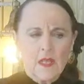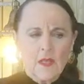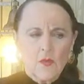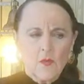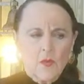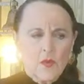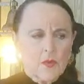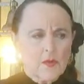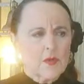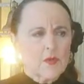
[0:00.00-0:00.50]

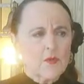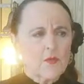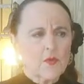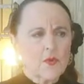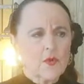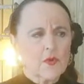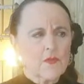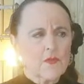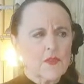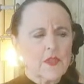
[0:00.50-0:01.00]
we're in a
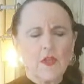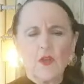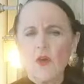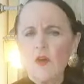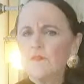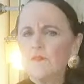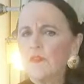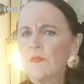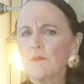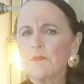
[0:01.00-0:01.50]
world that
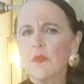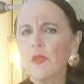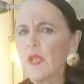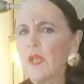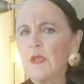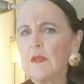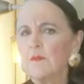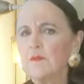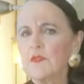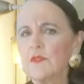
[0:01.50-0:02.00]
often
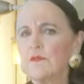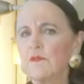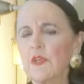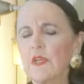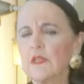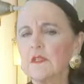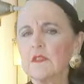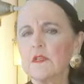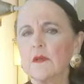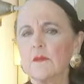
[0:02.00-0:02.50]
blames
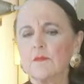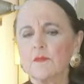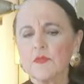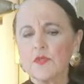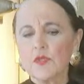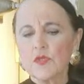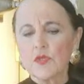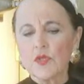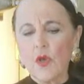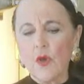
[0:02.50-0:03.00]
victims.
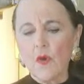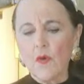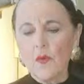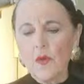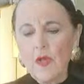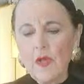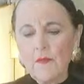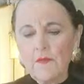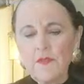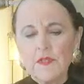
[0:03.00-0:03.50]
So
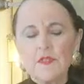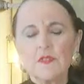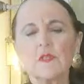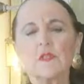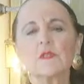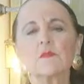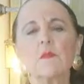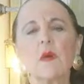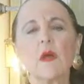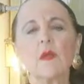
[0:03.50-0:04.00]
this
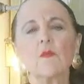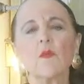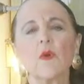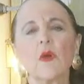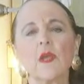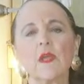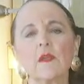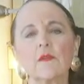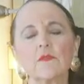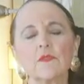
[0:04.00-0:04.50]
is my
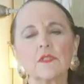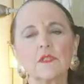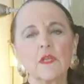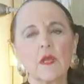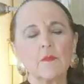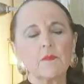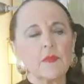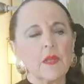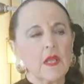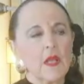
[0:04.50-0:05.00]
way of
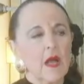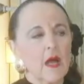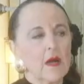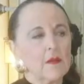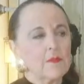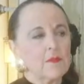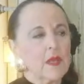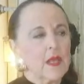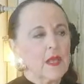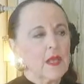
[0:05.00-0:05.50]
stepping
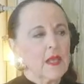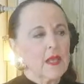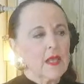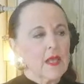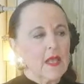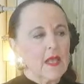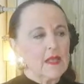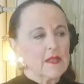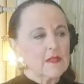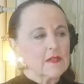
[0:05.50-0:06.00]
up
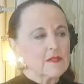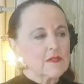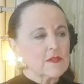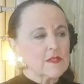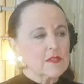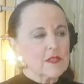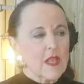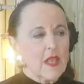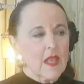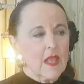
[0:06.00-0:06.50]
and
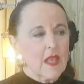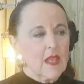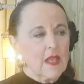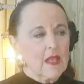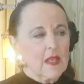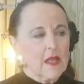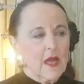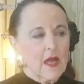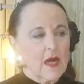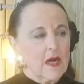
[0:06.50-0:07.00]

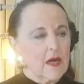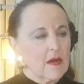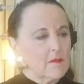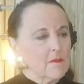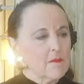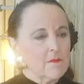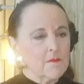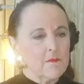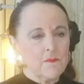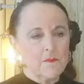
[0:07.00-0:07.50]
saying,
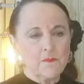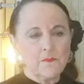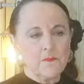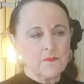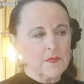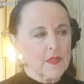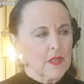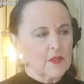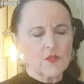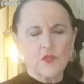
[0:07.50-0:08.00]

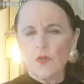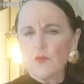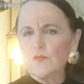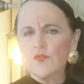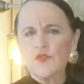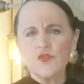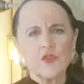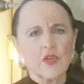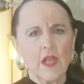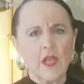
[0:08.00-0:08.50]
don't
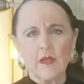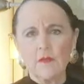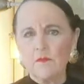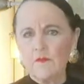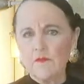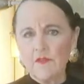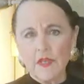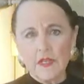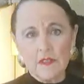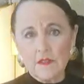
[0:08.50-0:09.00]
shame
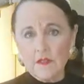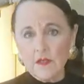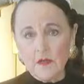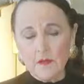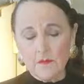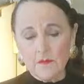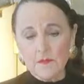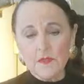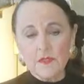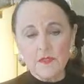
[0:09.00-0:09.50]

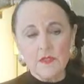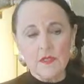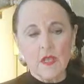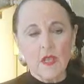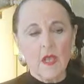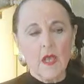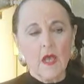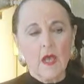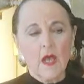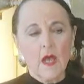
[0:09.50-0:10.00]
victims.
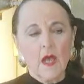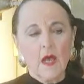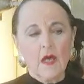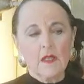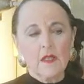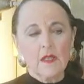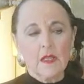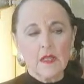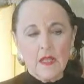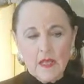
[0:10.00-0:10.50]

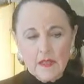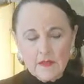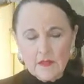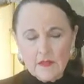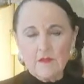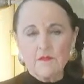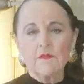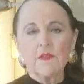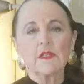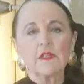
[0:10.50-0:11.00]
Let the
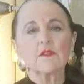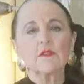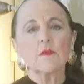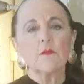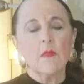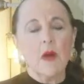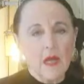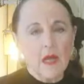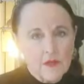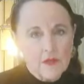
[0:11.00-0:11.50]

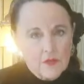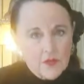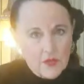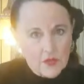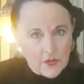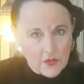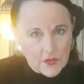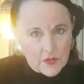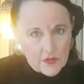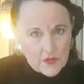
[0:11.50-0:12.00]

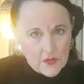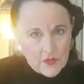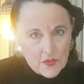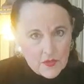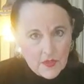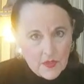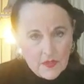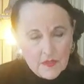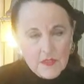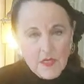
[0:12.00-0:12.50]
victimizers
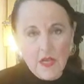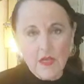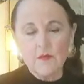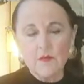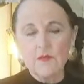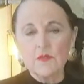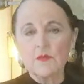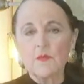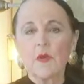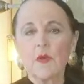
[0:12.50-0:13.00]
take
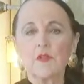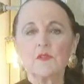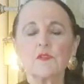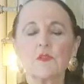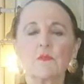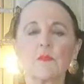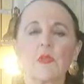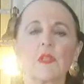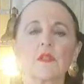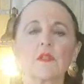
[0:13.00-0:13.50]

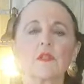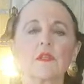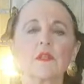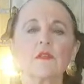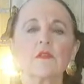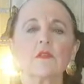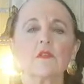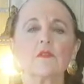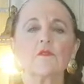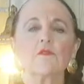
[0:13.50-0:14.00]

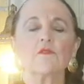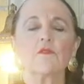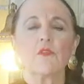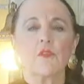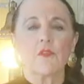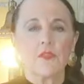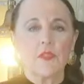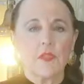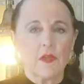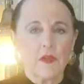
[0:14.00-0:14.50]
responsibility for
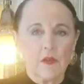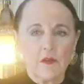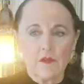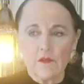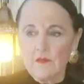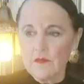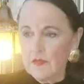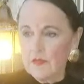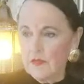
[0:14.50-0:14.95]
their